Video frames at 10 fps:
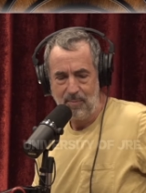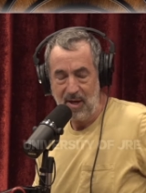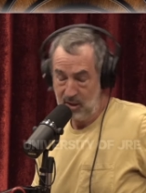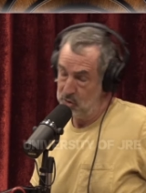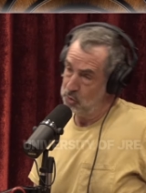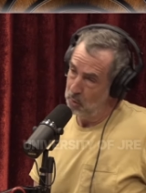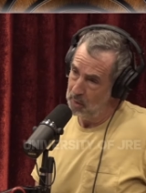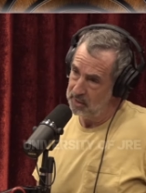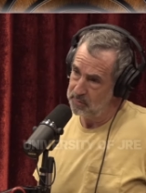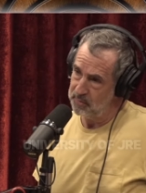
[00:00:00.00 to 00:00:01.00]
make a
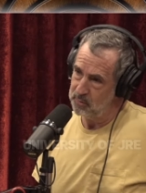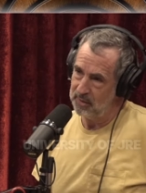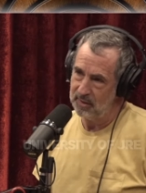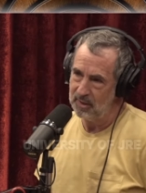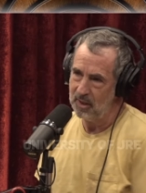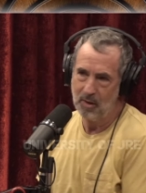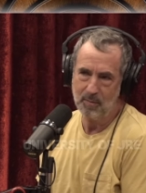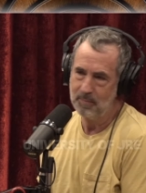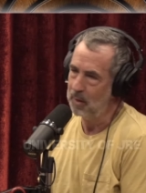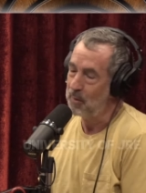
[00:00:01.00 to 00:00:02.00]
choice between you
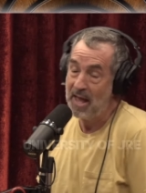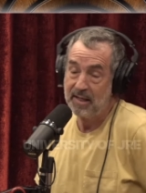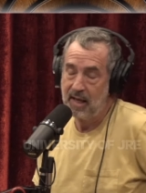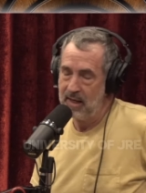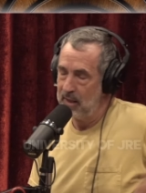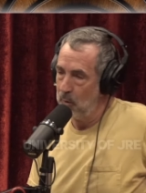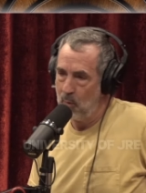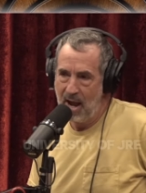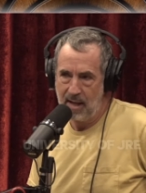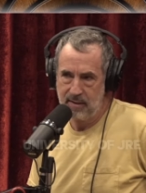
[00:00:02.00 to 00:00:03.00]
know eradicating a
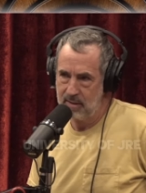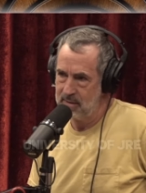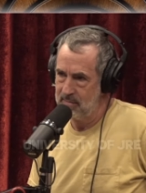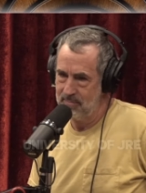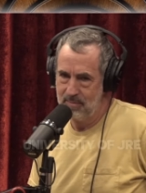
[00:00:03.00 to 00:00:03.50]
rat that's